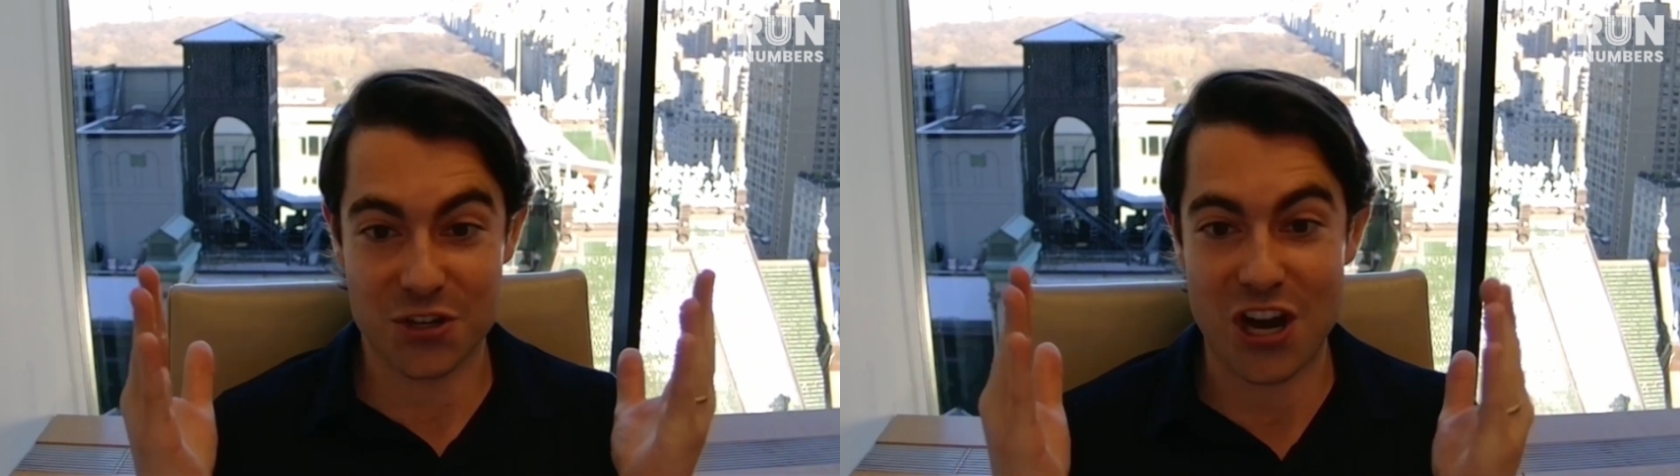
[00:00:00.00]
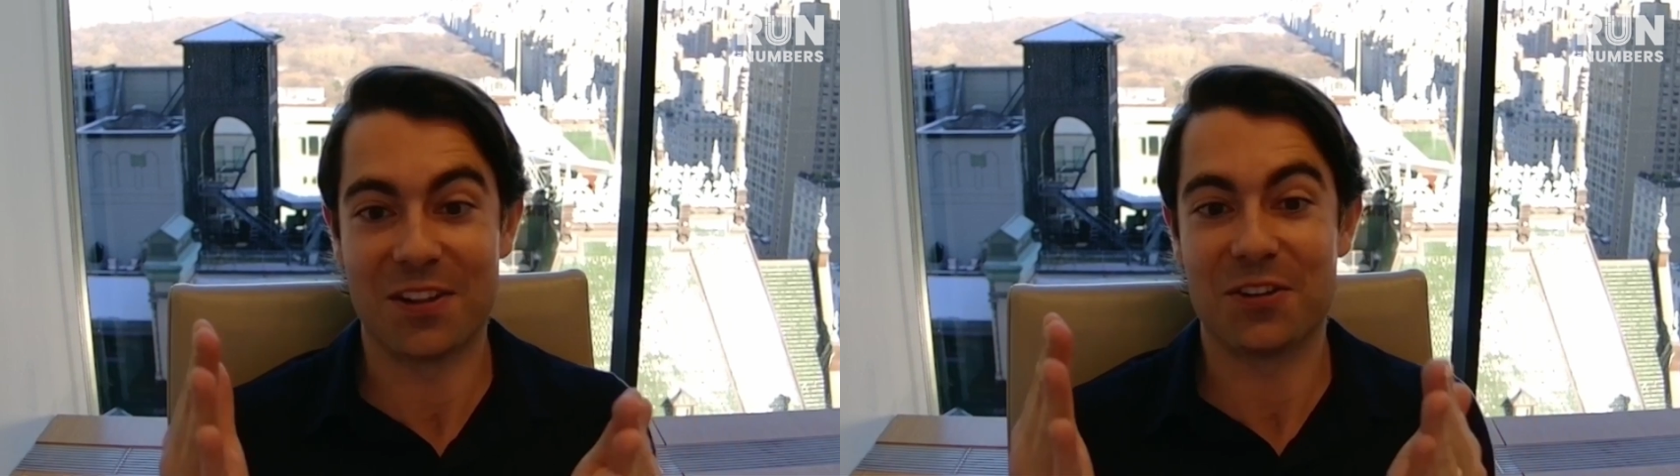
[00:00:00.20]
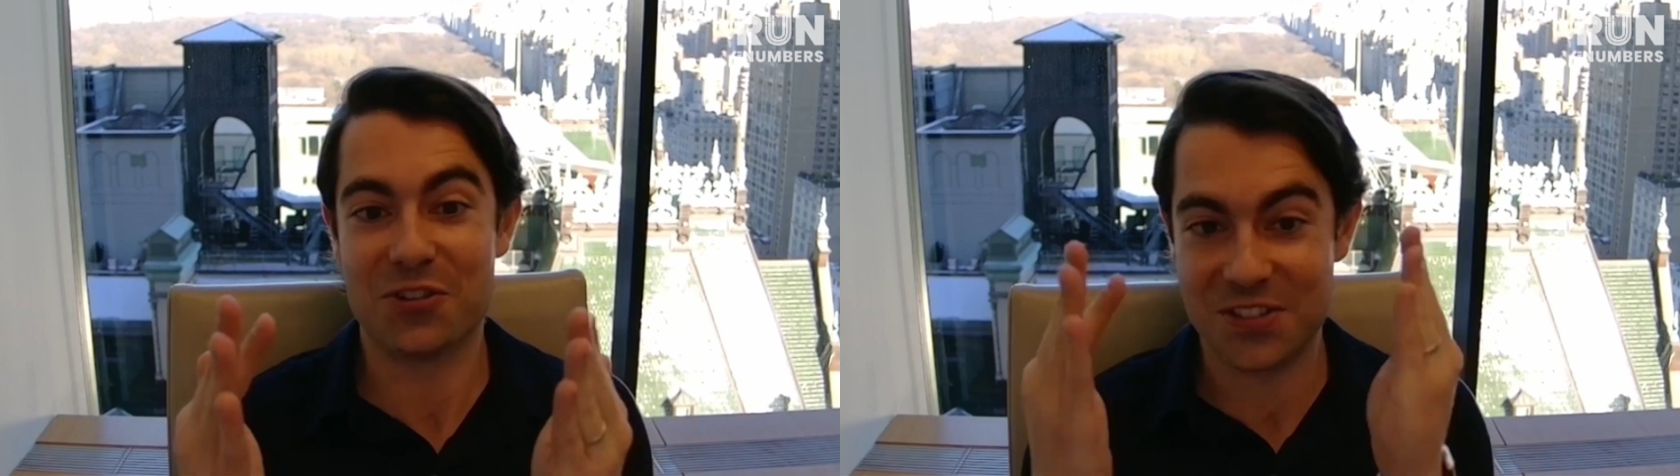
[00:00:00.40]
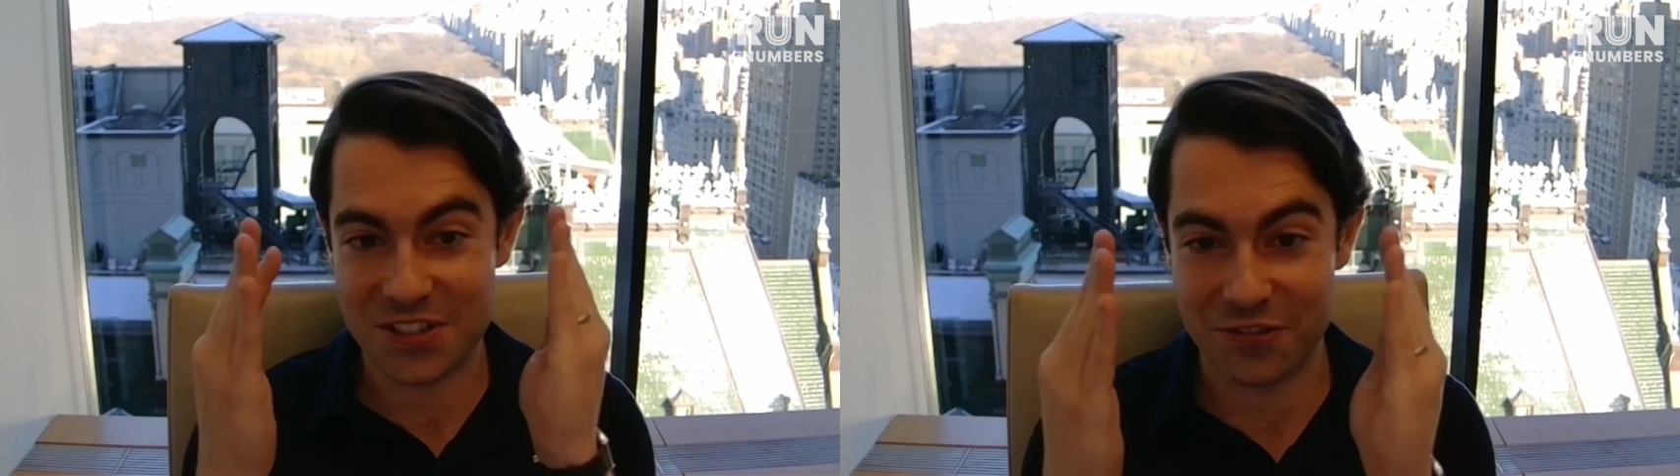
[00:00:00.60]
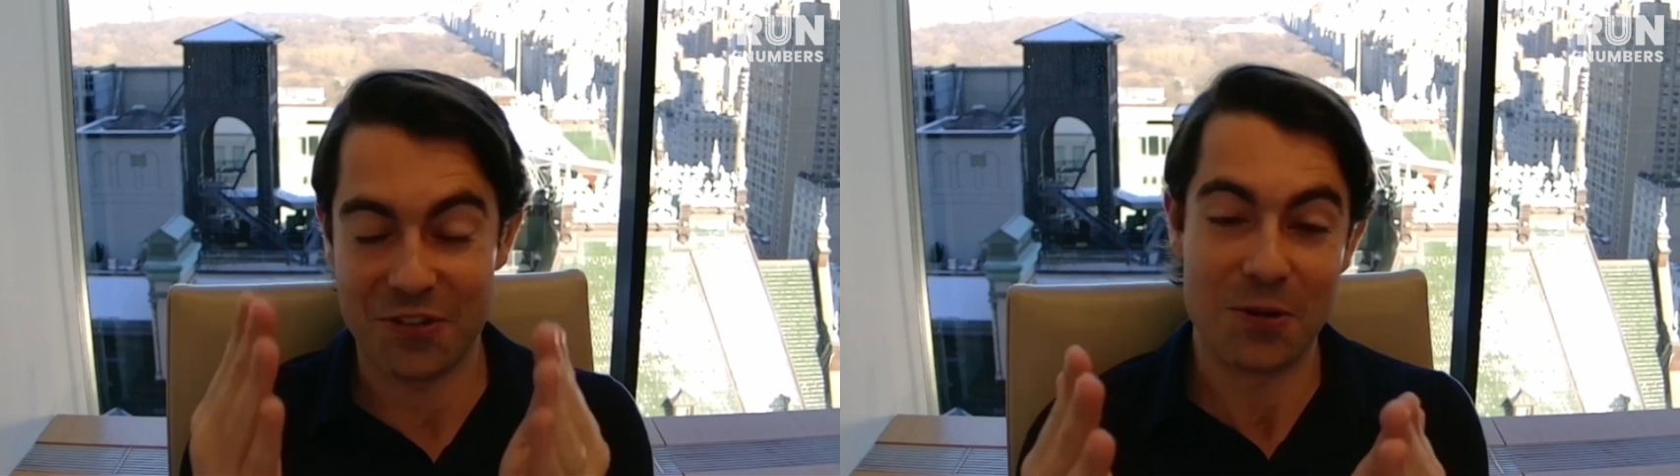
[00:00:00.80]
challenge is
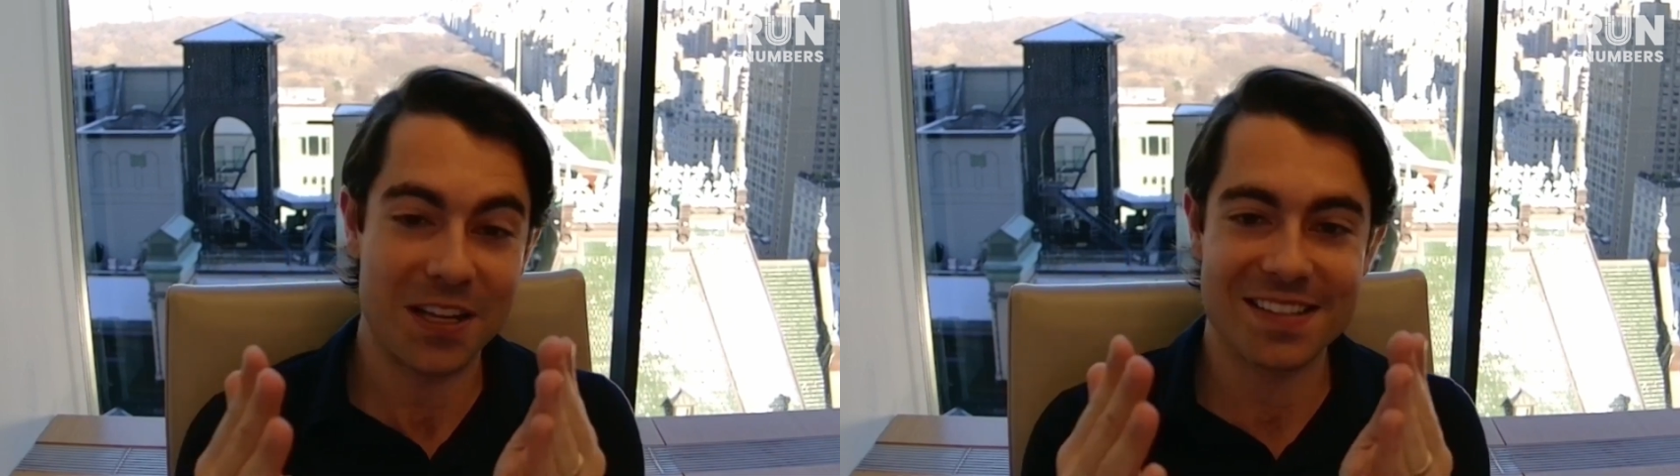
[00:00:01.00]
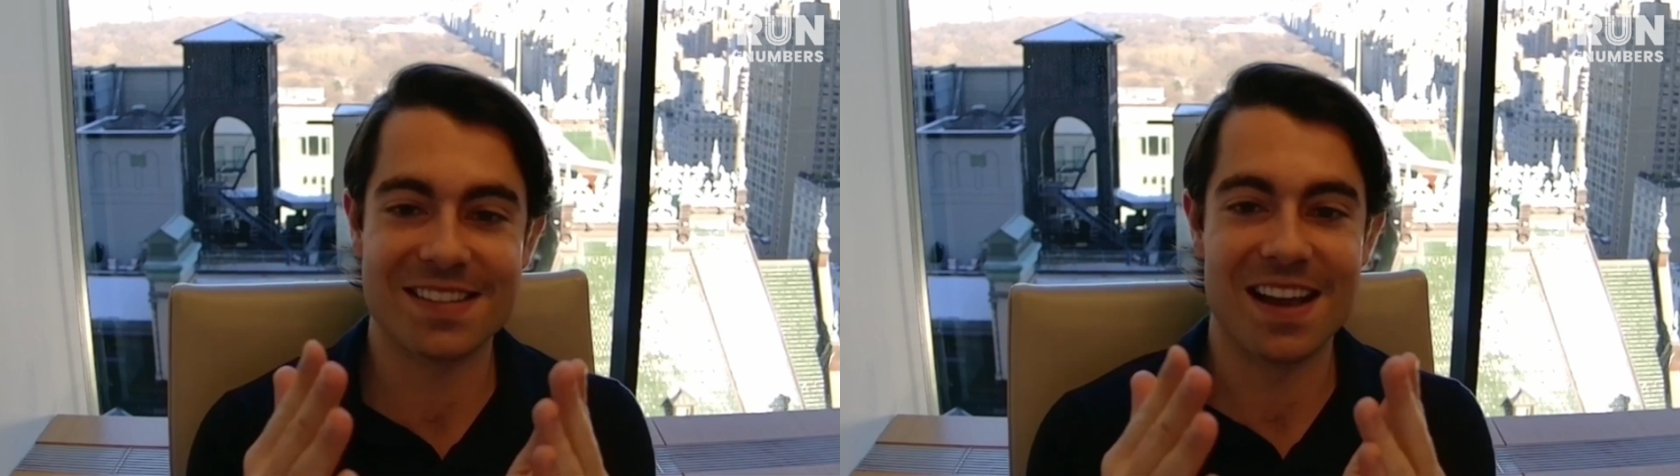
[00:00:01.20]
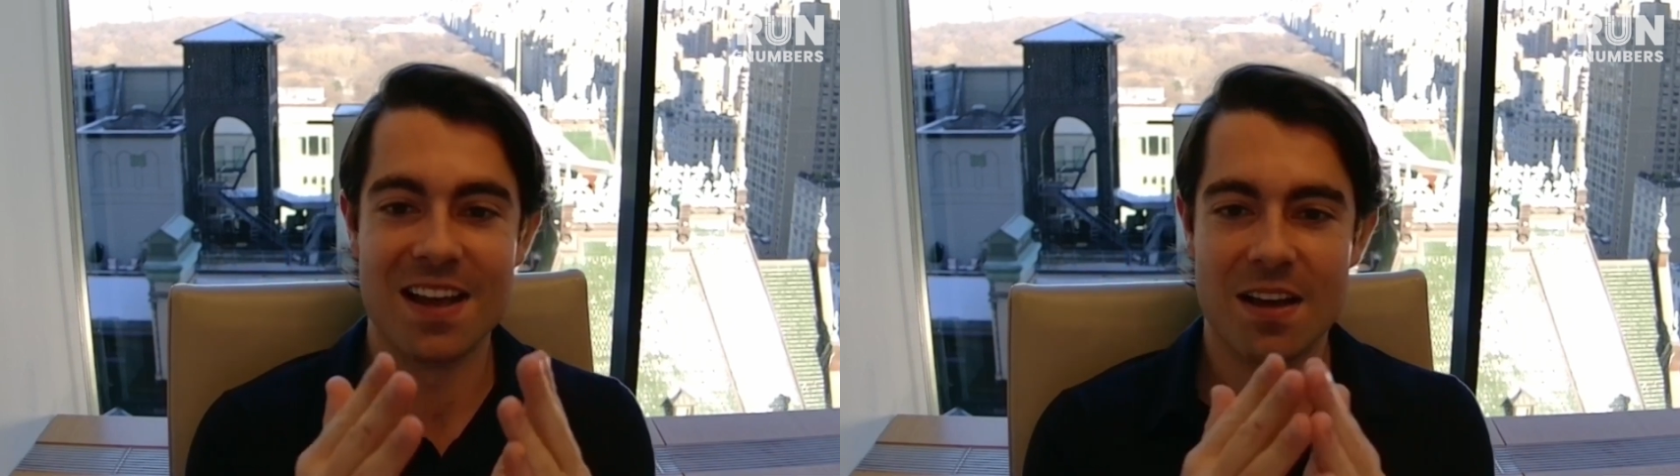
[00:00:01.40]
to focus,